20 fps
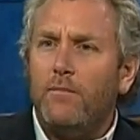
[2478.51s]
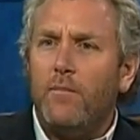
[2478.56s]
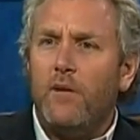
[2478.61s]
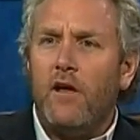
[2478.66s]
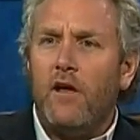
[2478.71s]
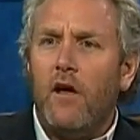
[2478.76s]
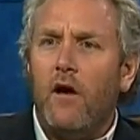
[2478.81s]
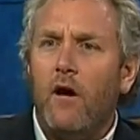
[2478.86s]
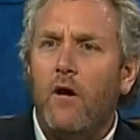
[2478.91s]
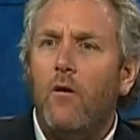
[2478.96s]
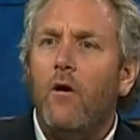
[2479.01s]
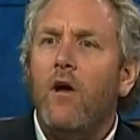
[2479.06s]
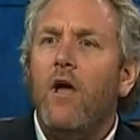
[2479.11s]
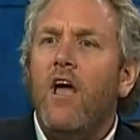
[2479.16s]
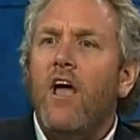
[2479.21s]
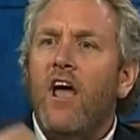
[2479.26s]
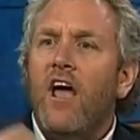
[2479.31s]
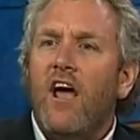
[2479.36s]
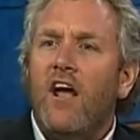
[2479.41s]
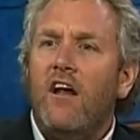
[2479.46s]

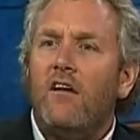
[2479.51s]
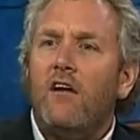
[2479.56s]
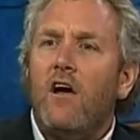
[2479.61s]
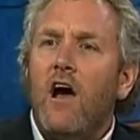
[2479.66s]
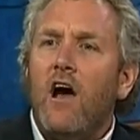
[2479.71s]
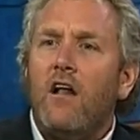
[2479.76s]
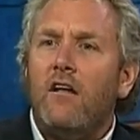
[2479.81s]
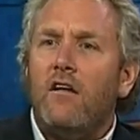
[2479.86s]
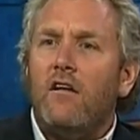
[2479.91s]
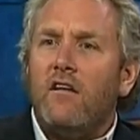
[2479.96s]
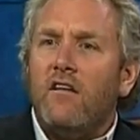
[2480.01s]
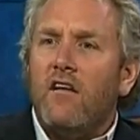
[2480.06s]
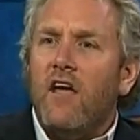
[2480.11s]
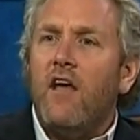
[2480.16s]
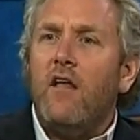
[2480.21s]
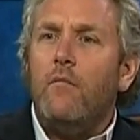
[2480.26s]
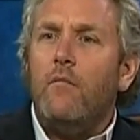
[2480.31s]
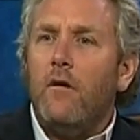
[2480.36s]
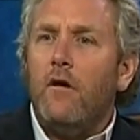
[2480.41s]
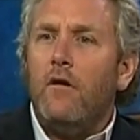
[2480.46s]
HBO and
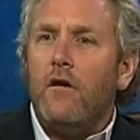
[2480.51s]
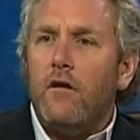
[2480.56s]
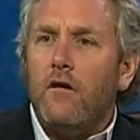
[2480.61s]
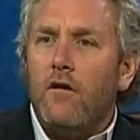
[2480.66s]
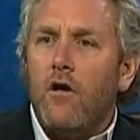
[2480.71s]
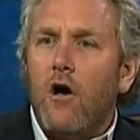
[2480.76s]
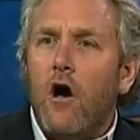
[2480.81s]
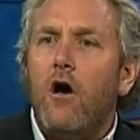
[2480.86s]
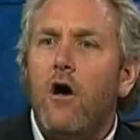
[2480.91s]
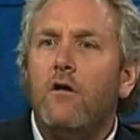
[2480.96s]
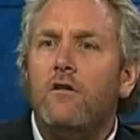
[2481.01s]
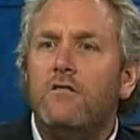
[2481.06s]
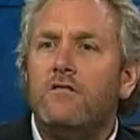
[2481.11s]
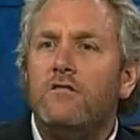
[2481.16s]
gotten $10 million